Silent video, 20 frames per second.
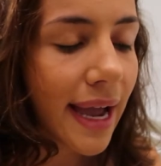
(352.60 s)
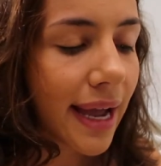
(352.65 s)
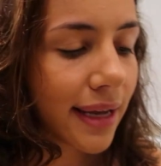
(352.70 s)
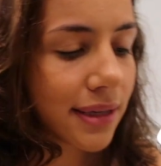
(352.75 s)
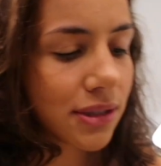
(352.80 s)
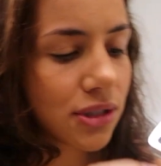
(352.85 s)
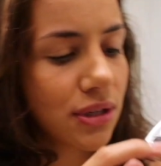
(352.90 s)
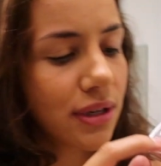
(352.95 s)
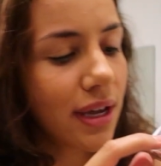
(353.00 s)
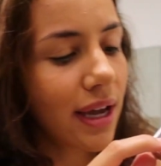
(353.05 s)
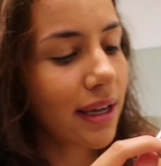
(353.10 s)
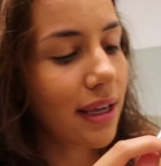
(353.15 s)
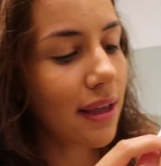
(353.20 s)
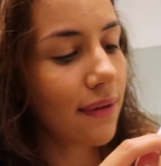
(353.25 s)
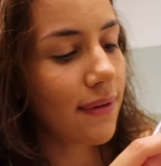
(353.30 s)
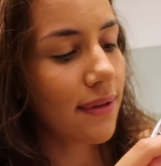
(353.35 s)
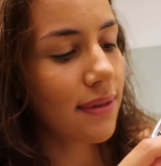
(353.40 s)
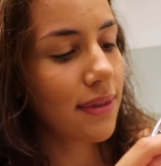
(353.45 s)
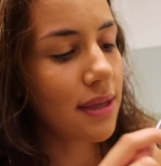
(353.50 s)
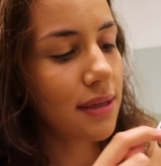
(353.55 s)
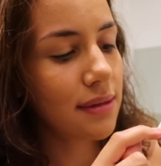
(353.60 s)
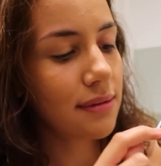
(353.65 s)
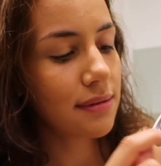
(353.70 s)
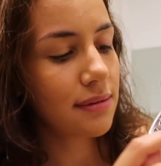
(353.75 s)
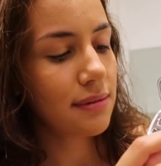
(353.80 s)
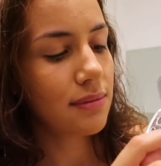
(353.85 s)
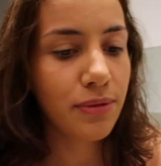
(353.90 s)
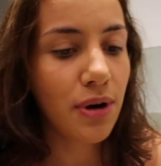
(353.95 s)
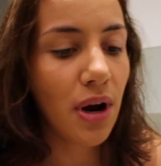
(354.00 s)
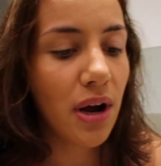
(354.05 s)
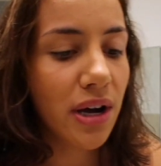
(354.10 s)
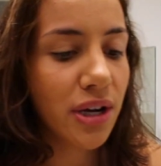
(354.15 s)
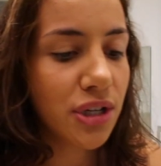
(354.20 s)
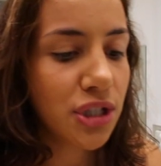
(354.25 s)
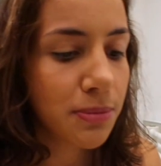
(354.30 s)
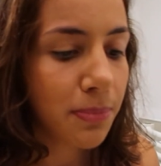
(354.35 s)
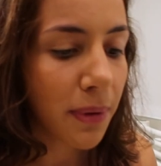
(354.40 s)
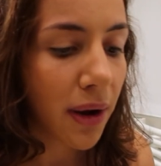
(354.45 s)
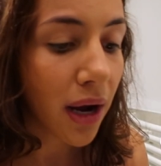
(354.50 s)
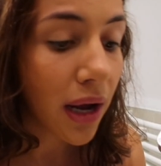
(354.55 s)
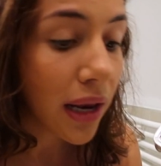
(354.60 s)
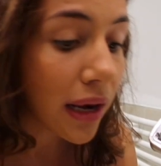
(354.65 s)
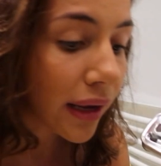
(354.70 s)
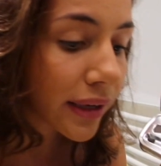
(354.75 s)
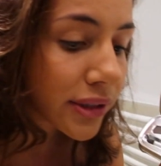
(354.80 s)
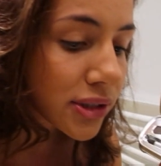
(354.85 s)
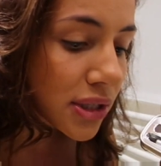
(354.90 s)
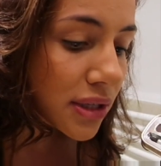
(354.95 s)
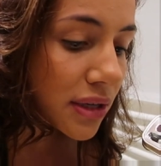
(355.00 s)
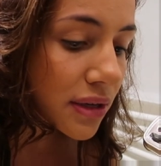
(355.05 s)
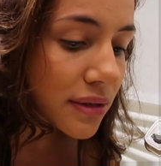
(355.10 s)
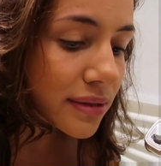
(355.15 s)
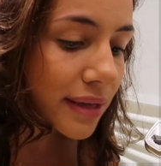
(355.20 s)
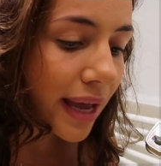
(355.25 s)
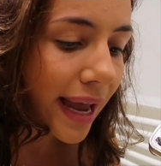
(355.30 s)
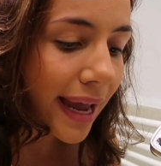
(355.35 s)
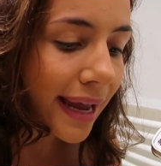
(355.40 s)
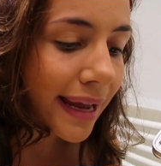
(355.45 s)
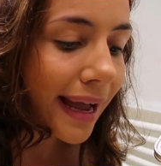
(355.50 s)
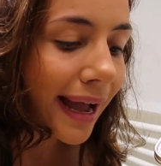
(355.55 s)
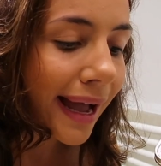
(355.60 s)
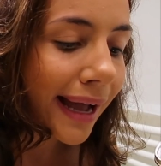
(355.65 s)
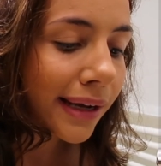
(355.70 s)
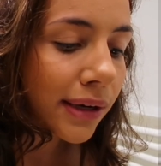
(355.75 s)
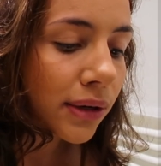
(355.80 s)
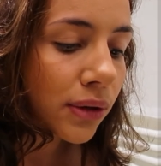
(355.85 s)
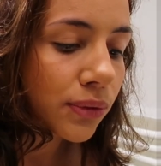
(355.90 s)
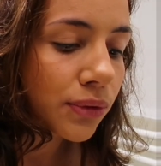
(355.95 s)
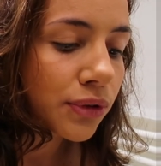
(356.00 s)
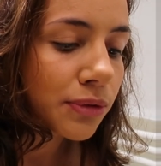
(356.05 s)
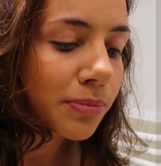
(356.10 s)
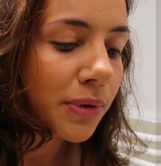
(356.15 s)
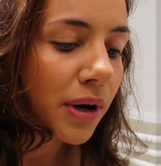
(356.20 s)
and you get given this brush, but I like to use a angled